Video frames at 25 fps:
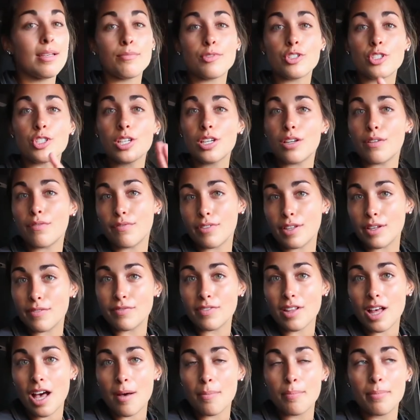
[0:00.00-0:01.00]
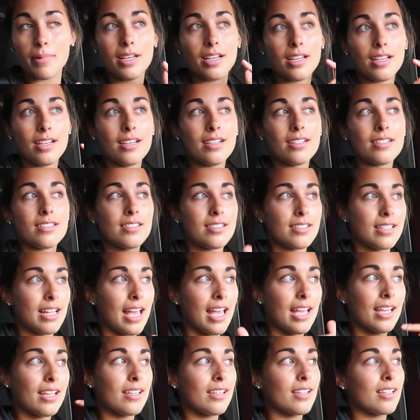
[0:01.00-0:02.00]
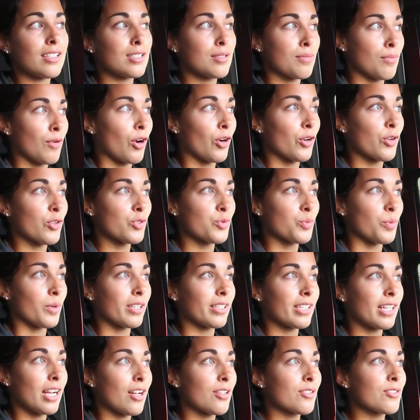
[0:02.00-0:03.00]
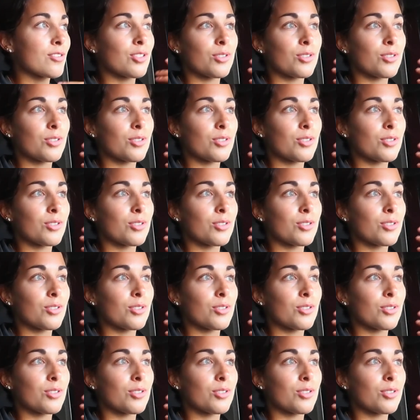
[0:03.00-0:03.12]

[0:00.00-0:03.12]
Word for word: I'm just gonna flip-flop today and tomorrow's workouts.